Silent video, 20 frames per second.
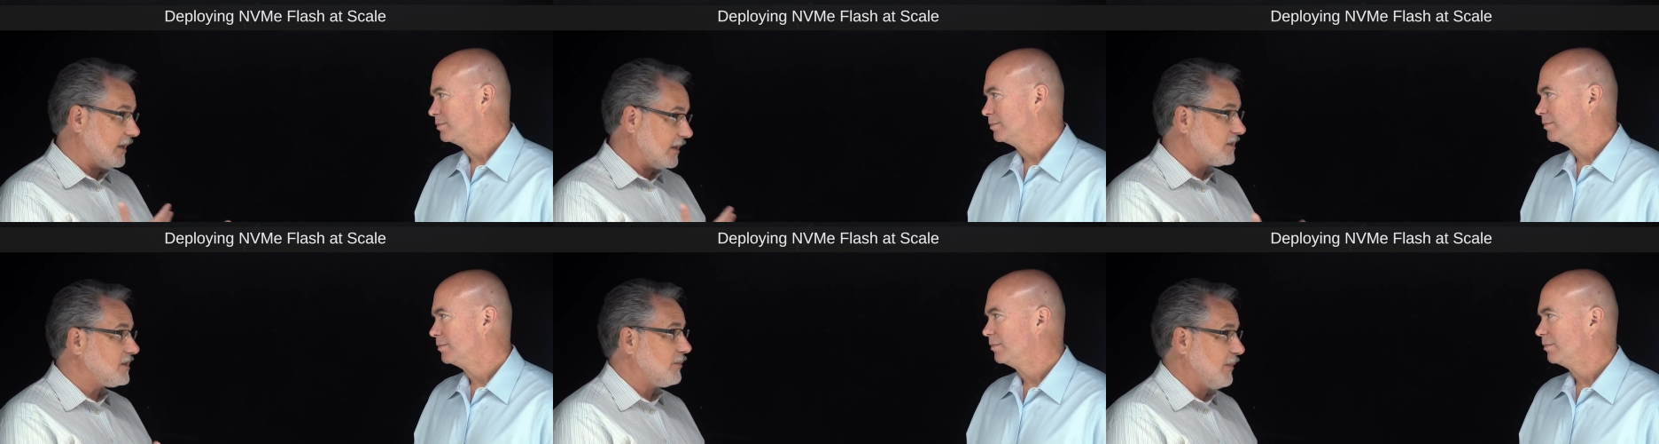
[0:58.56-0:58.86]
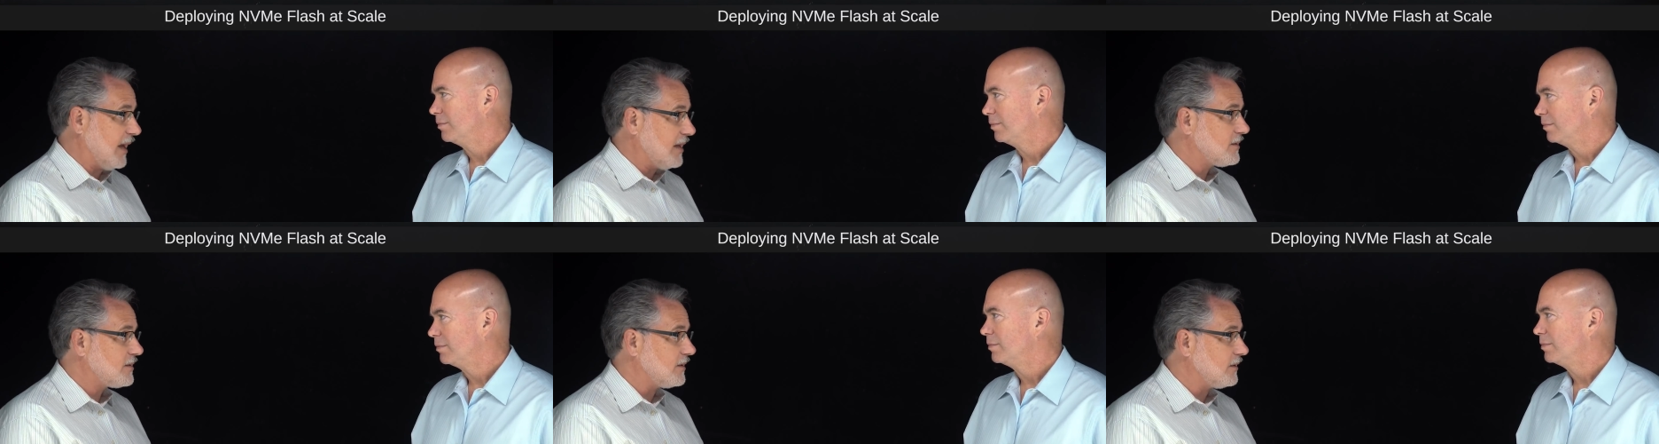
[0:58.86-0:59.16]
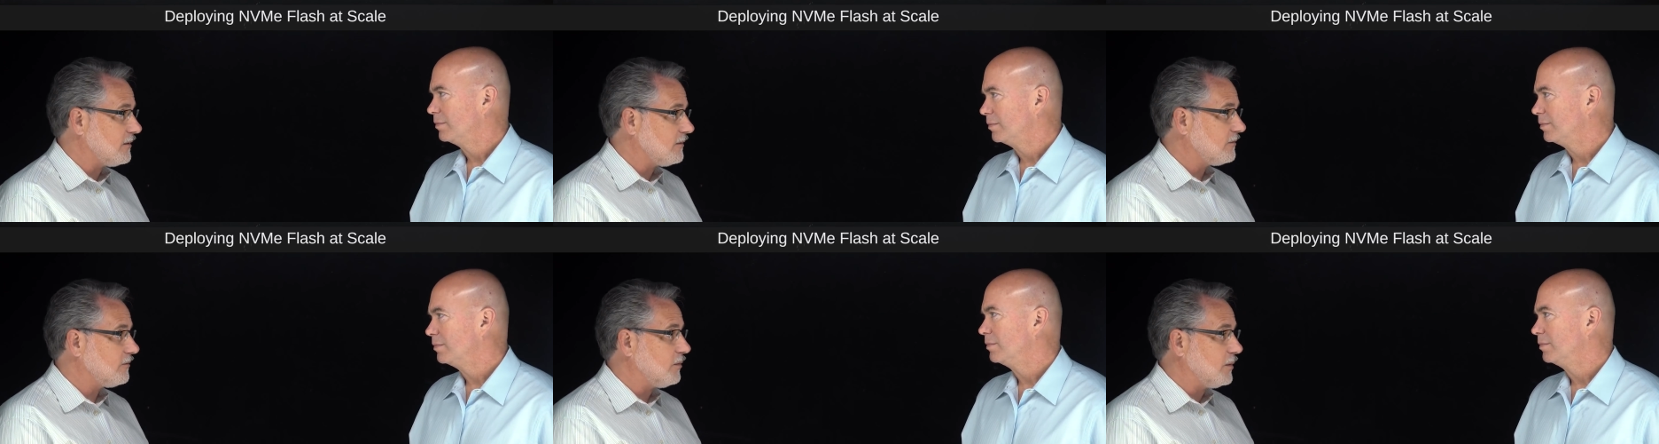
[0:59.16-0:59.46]

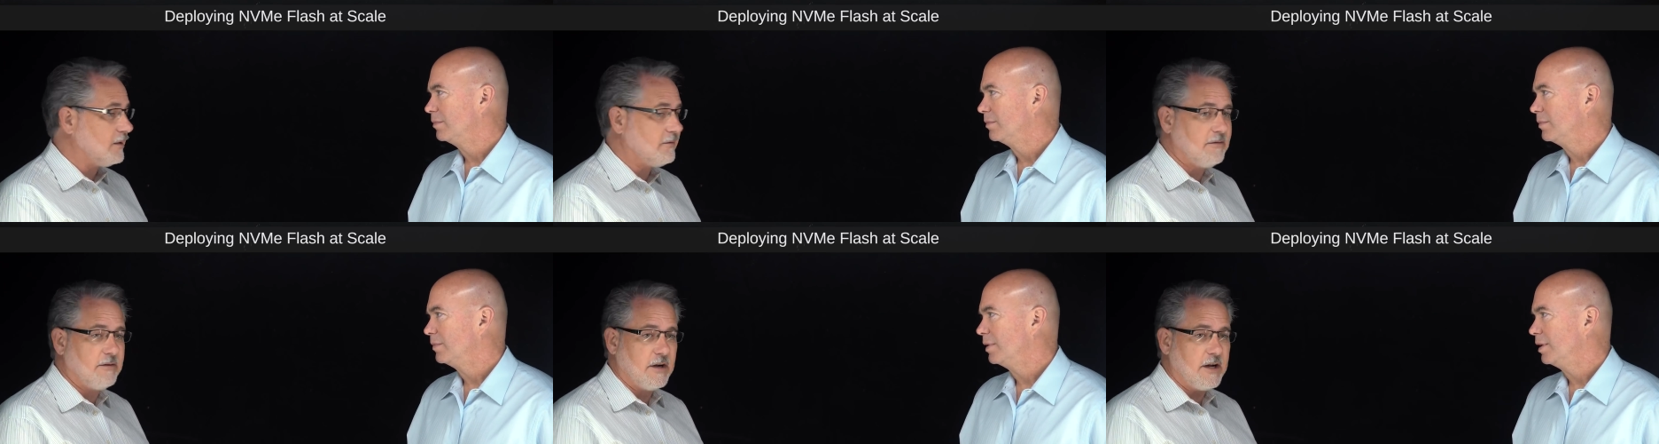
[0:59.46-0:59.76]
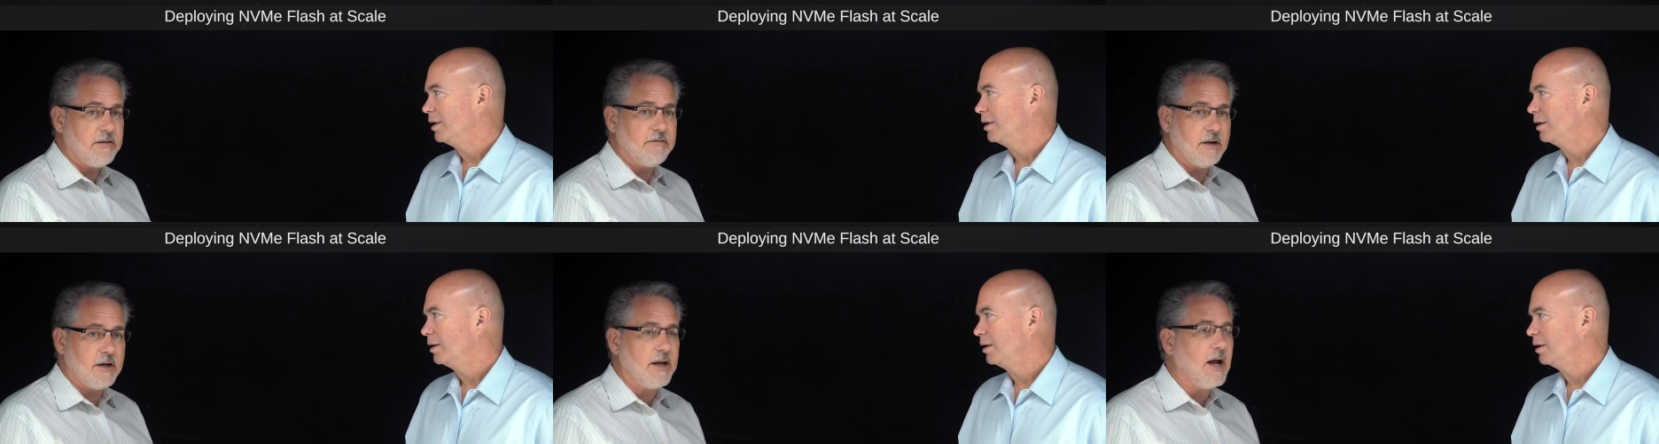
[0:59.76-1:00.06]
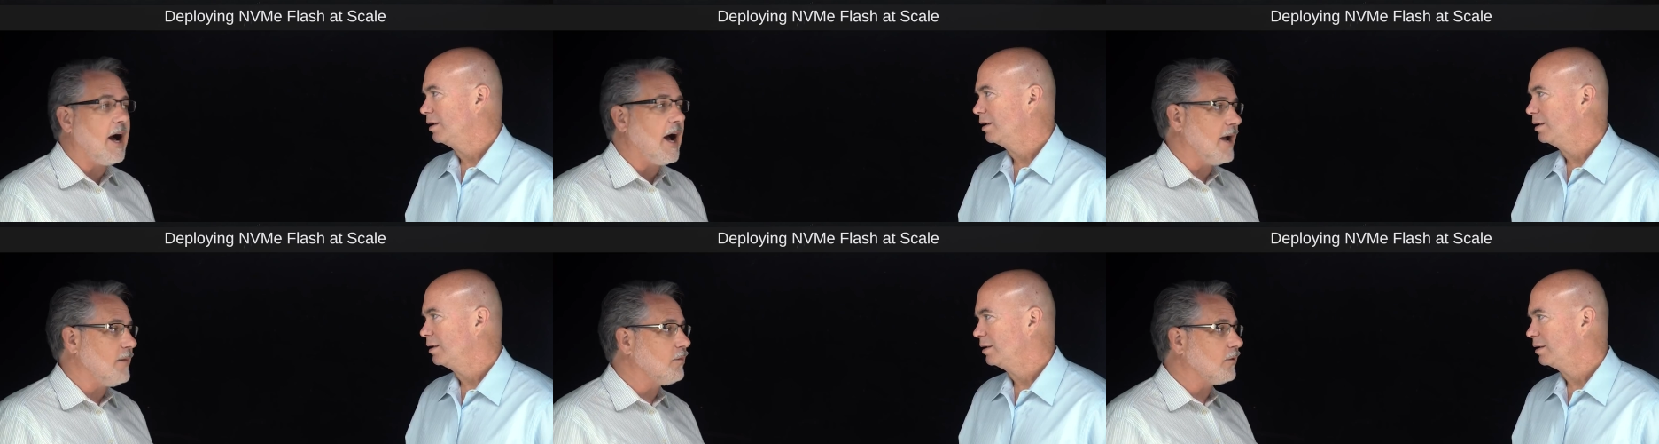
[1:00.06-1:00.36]
Speaker 1: expensive but very, very
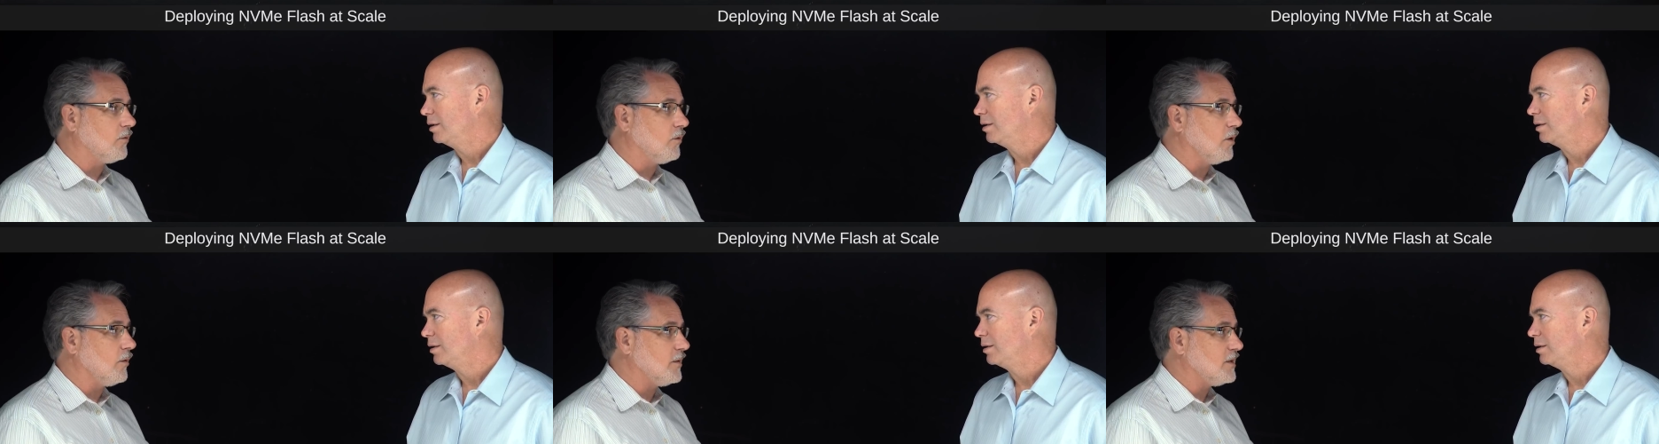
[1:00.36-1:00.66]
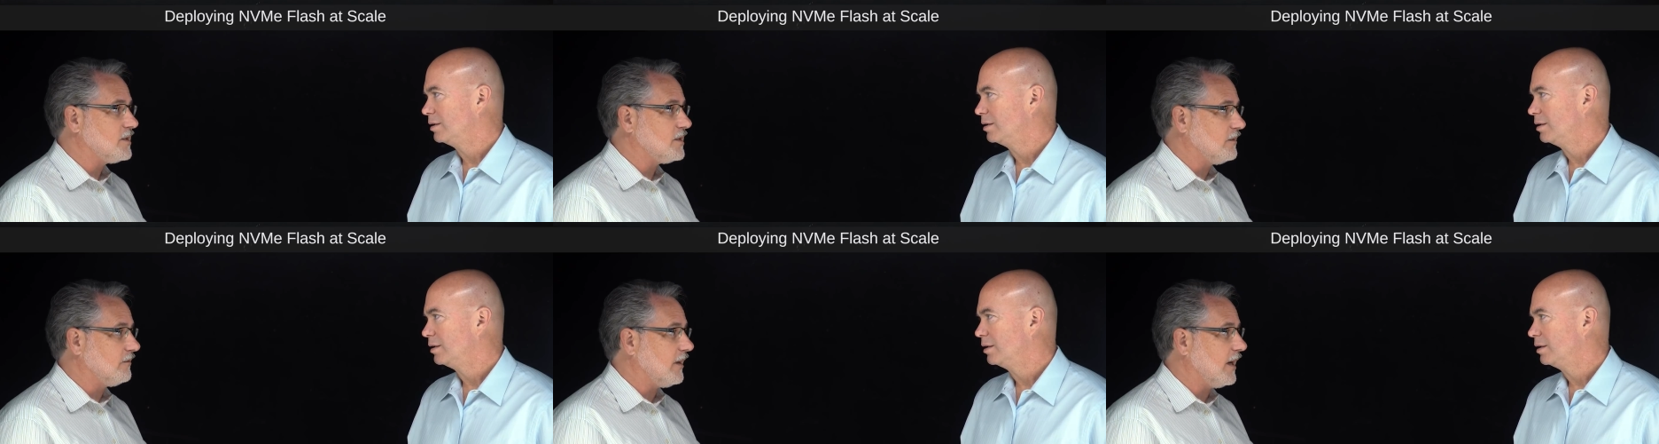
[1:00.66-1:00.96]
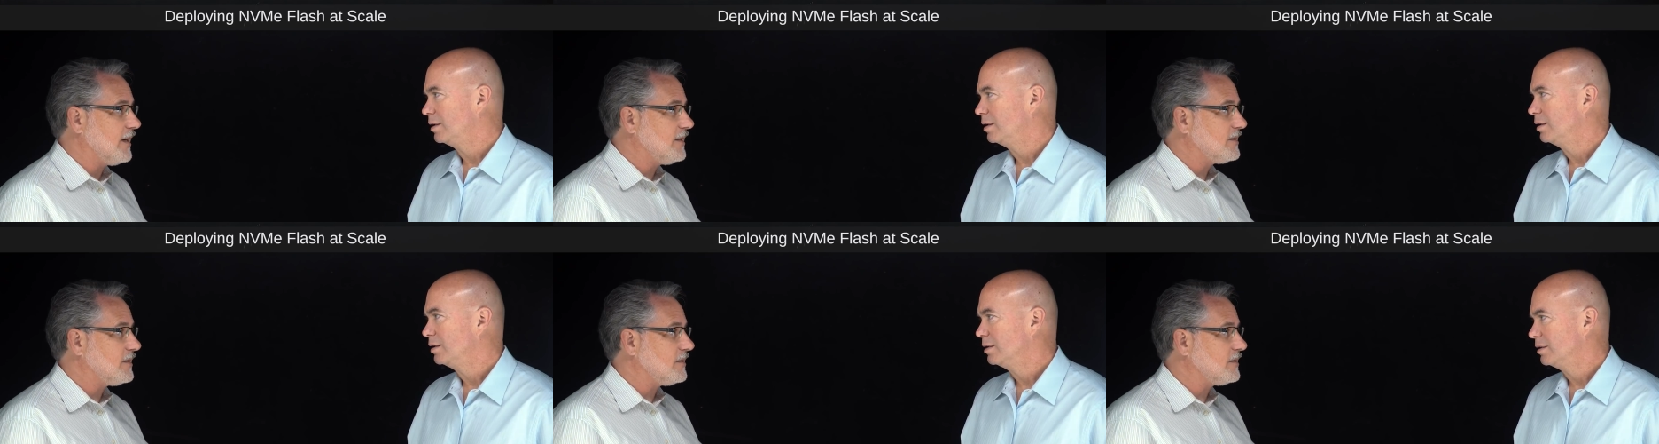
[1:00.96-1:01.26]
high performance
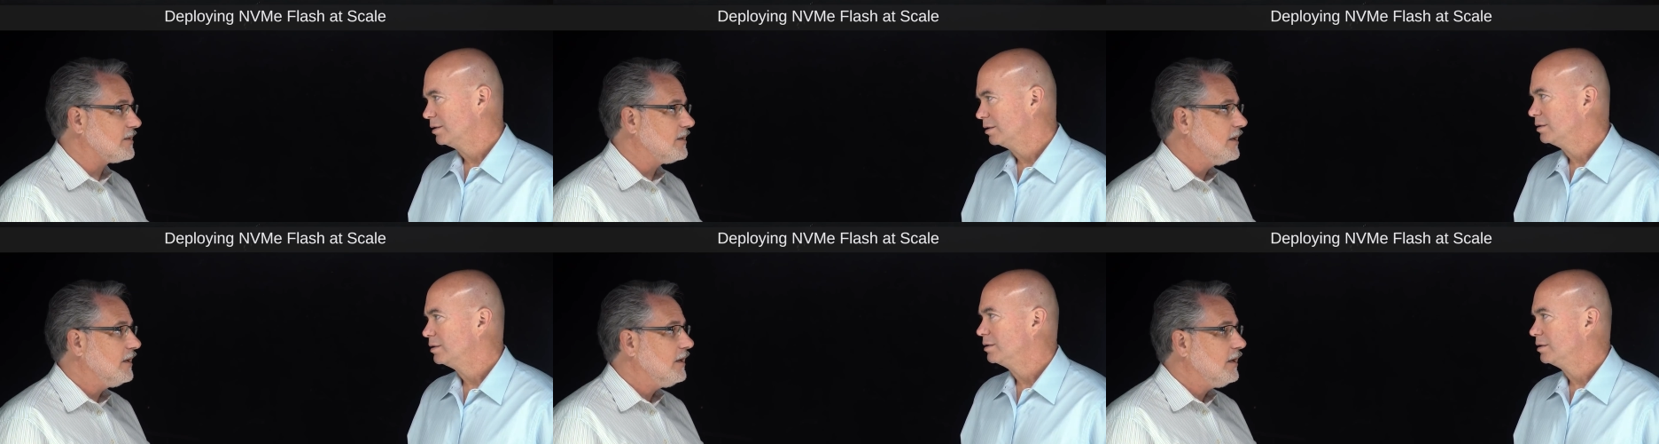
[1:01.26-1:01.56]
devices,